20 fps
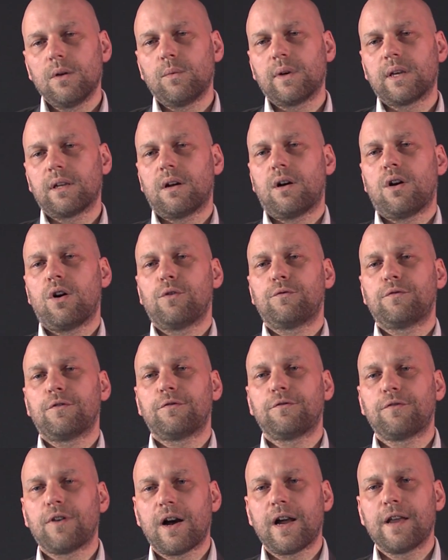we're going to hold for
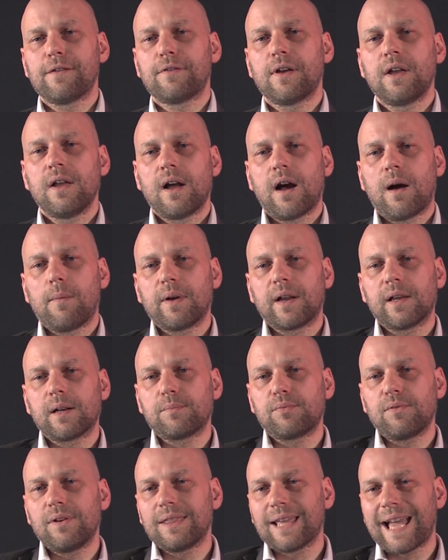five, and we're
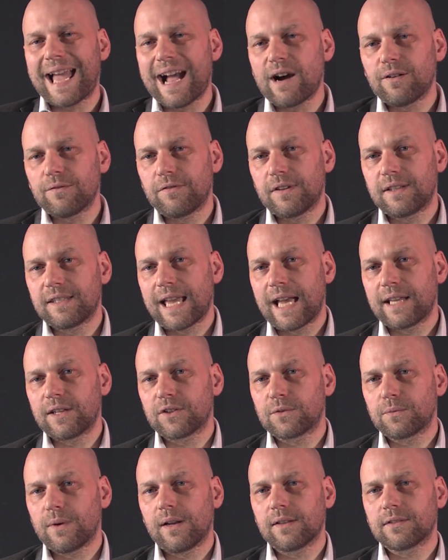going to breathe out for ten
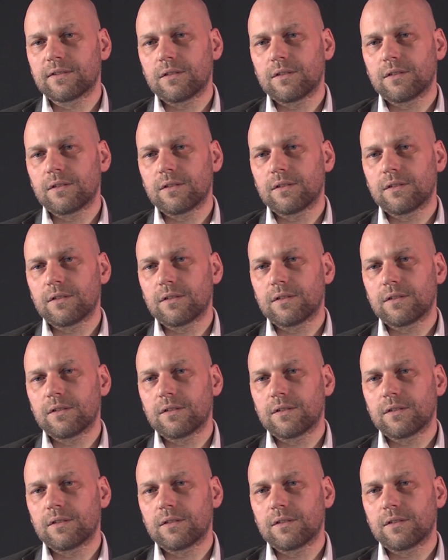as well.